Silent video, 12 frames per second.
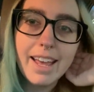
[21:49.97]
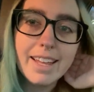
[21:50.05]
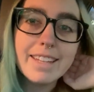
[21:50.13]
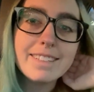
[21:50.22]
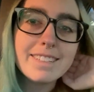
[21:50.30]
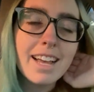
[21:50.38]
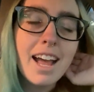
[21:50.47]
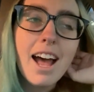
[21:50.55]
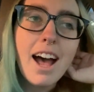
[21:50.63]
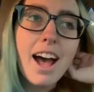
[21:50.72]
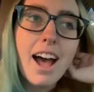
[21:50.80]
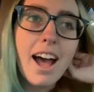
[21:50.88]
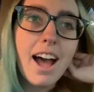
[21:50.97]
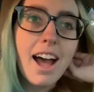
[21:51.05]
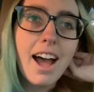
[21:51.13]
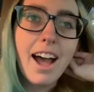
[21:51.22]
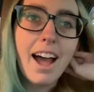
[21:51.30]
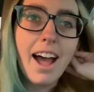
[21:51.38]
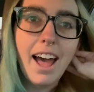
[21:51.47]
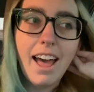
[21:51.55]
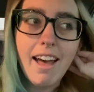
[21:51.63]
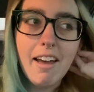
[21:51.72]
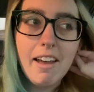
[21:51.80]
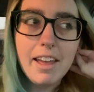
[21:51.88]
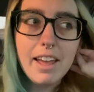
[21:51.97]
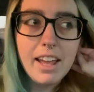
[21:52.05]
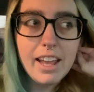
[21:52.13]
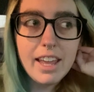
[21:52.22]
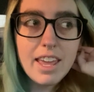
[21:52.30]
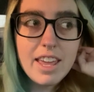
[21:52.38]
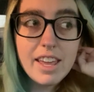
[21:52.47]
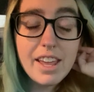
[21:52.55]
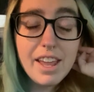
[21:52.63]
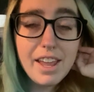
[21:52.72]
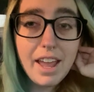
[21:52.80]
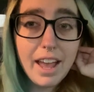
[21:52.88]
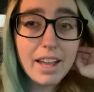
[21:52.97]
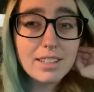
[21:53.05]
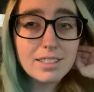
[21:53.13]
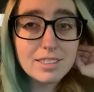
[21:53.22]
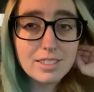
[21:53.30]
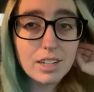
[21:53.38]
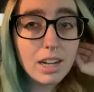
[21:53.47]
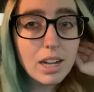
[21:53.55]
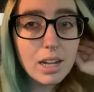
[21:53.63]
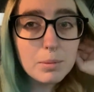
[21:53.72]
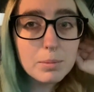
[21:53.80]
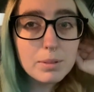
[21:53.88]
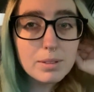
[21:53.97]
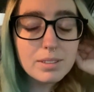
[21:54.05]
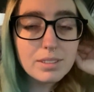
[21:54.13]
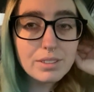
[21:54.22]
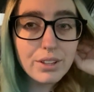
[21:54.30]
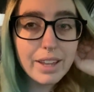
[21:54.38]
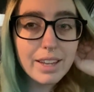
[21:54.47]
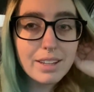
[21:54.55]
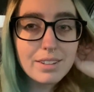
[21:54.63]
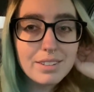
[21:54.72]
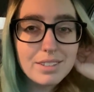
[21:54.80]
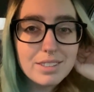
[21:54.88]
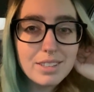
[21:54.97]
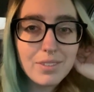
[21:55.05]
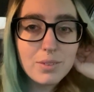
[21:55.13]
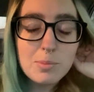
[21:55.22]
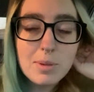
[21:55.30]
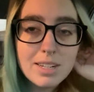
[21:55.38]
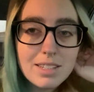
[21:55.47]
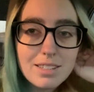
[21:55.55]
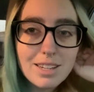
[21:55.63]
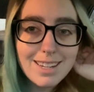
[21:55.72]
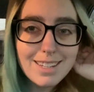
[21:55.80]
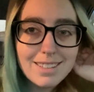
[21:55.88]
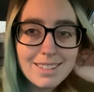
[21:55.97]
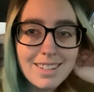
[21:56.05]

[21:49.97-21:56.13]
And I had to stop like seven minutes in.